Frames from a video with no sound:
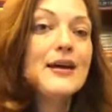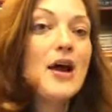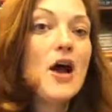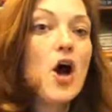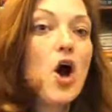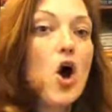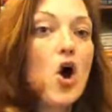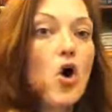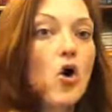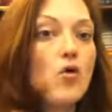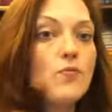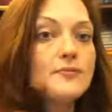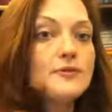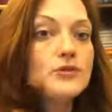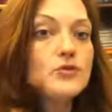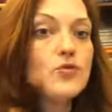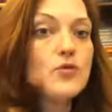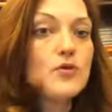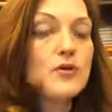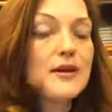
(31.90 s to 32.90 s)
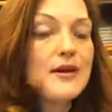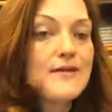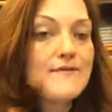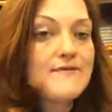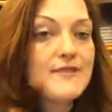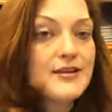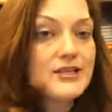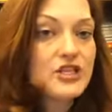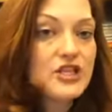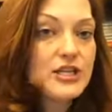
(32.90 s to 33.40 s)
Homeschool
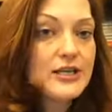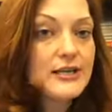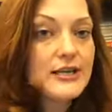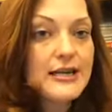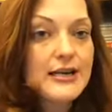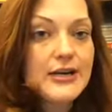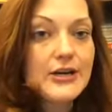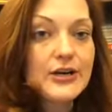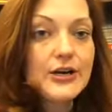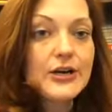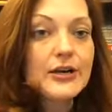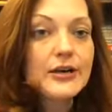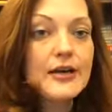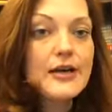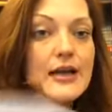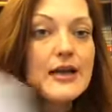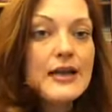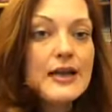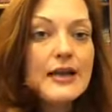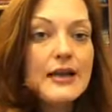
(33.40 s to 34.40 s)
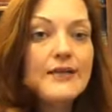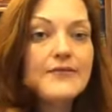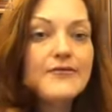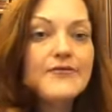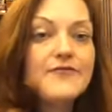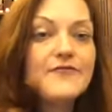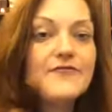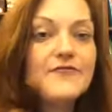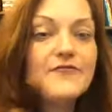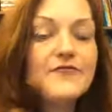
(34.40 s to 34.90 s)
convention here in
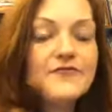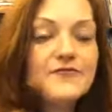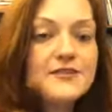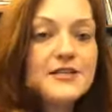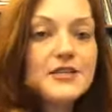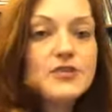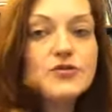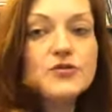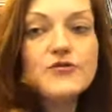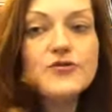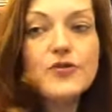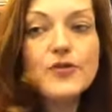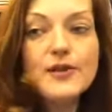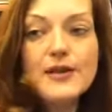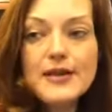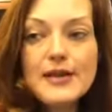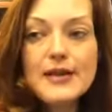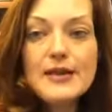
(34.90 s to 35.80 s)
Central Florida.